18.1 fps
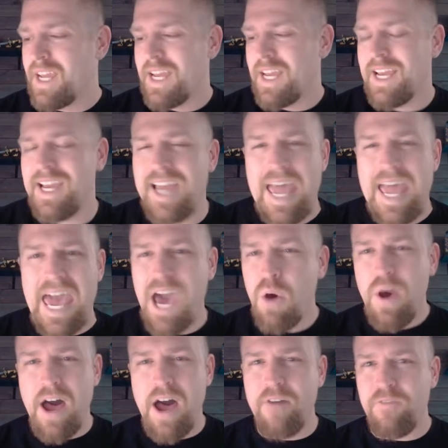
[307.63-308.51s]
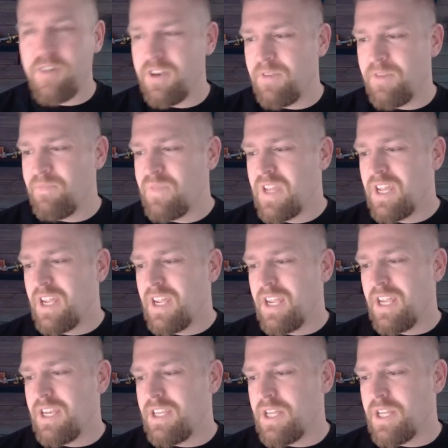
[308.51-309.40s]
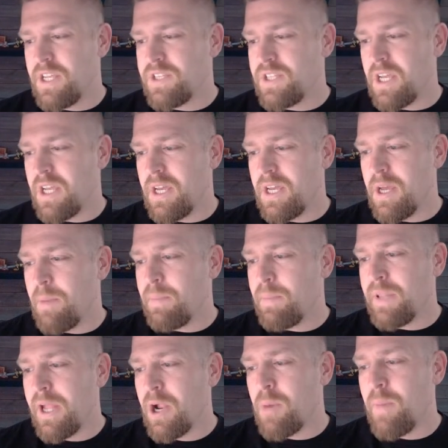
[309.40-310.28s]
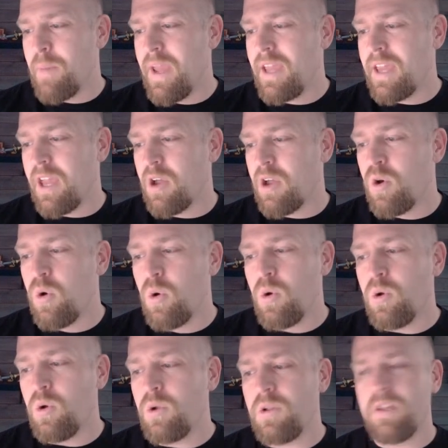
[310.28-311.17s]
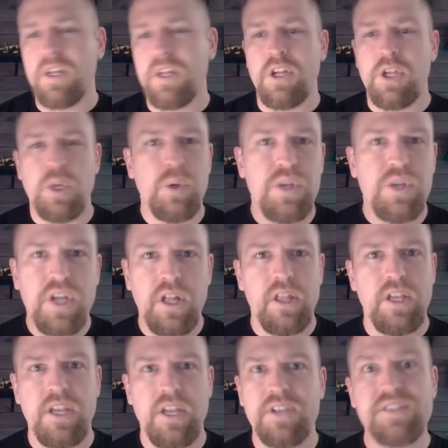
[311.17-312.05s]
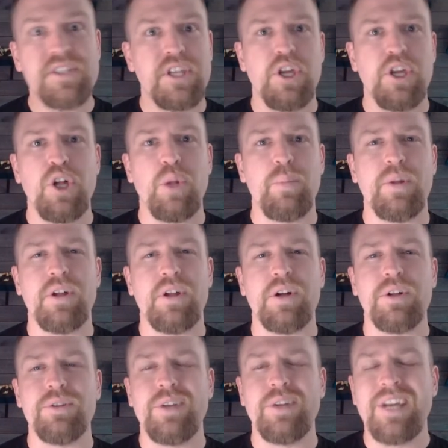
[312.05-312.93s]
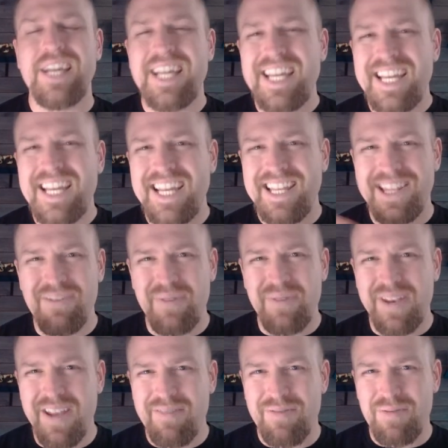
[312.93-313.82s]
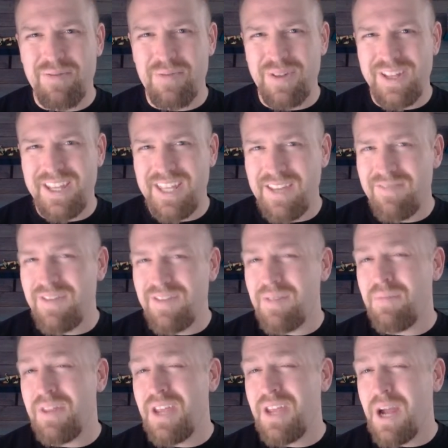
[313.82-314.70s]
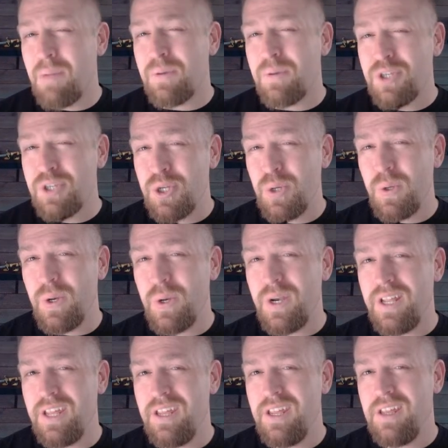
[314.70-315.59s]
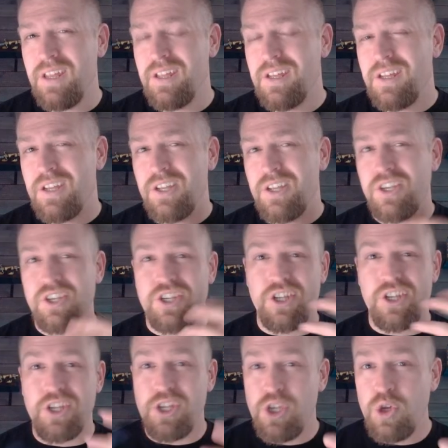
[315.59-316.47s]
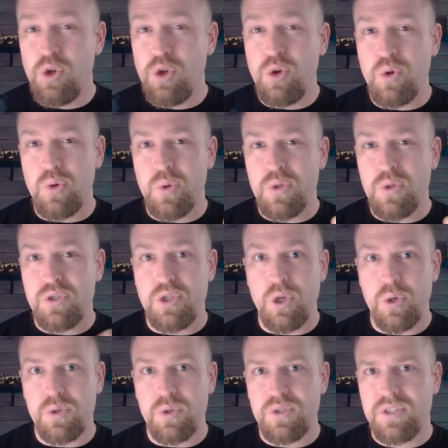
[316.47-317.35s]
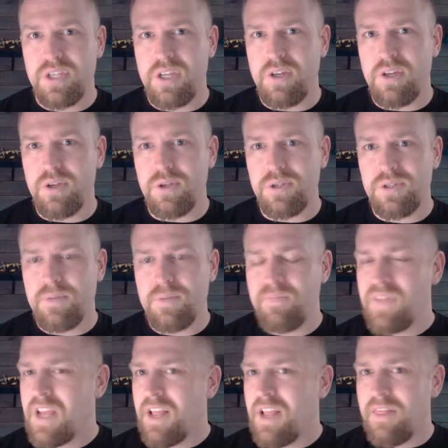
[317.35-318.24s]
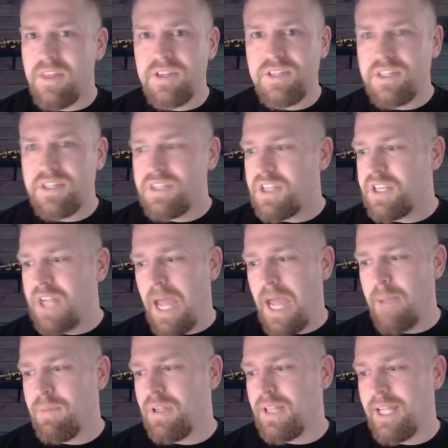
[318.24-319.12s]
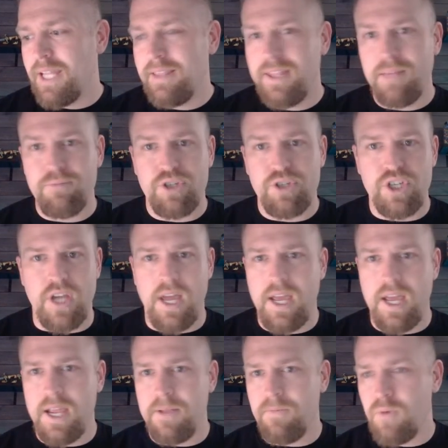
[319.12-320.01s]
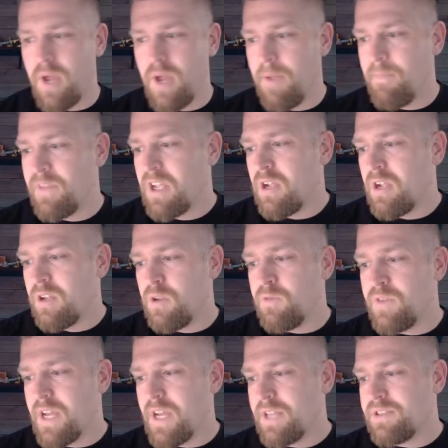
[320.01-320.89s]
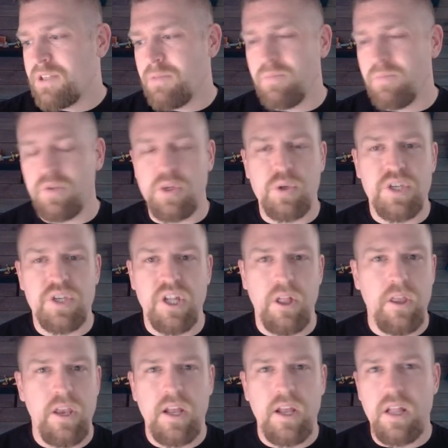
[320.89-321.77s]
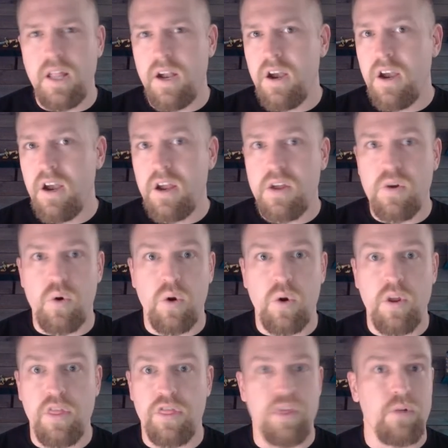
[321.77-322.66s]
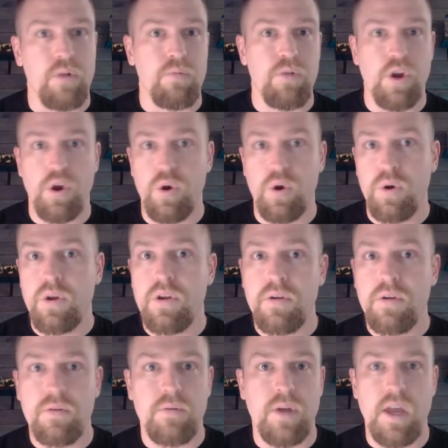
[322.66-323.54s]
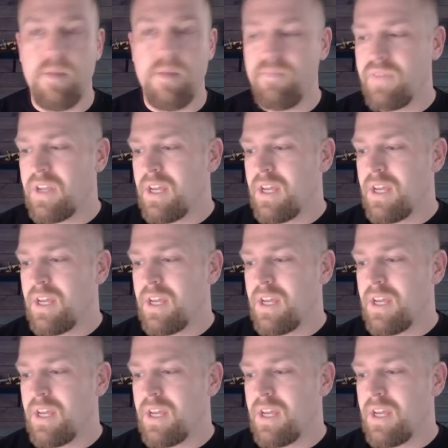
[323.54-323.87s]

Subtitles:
How often does a player make a cool utility skill build and then we never really give them the opportunity to use those skills? This is the time to let them shine, right? You've got some utility cleric or the rogue, right?